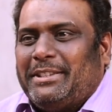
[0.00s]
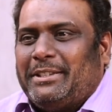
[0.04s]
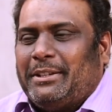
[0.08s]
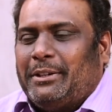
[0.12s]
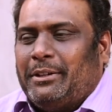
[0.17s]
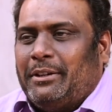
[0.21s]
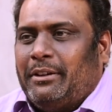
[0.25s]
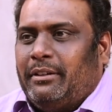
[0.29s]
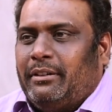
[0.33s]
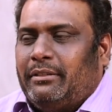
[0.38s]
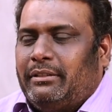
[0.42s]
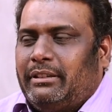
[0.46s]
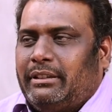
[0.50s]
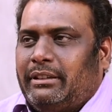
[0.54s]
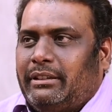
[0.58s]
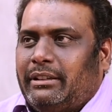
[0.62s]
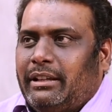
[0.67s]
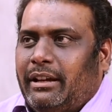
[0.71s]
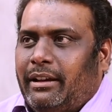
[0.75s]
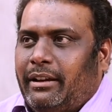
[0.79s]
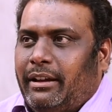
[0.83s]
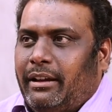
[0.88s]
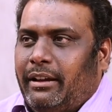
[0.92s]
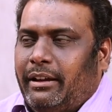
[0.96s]
So
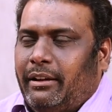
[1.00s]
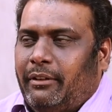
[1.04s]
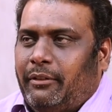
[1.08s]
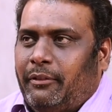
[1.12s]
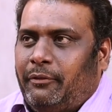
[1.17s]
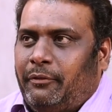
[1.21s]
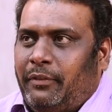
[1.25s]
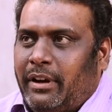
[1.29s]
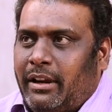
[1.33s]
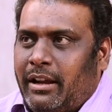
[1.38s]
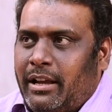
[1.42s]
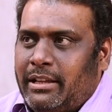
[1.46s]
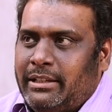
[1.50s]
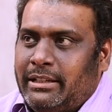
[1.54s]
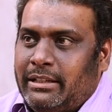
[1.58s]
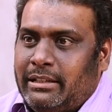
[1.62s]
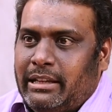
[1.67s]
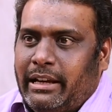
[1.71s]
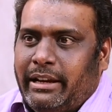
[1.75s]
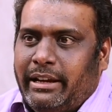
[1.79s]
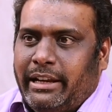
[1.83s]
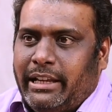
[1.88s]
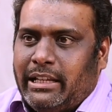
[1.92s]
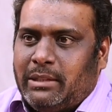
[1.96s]
for us, it's
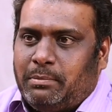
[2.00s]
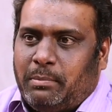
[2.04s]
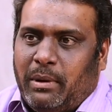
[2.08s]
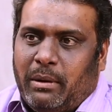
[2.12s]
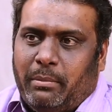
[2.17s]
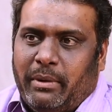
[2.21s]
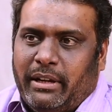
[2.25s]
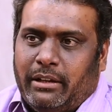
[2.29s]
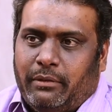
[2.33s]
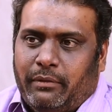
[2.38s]
like an experiment.